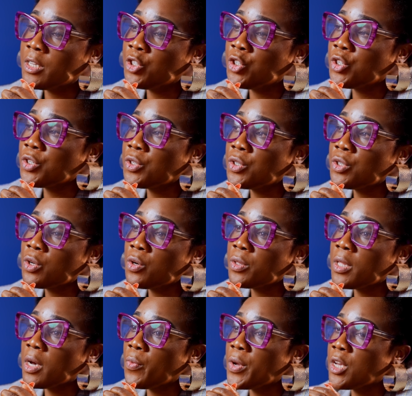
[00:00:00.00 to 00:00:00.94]
is just
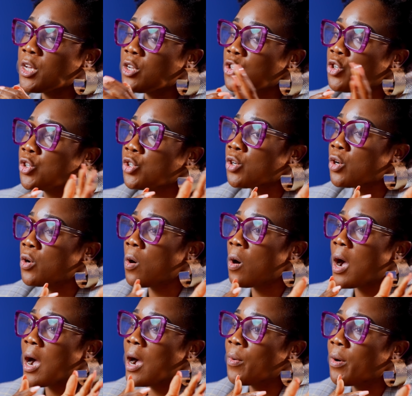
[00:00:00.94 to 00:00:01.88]
so that we can
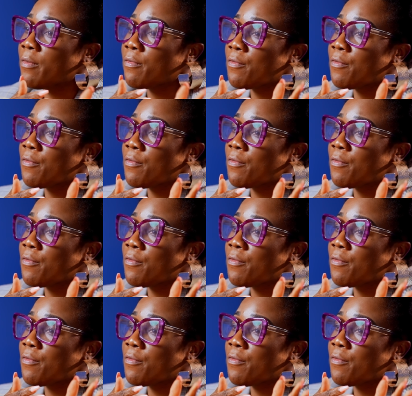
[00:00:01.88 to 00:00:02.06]
show our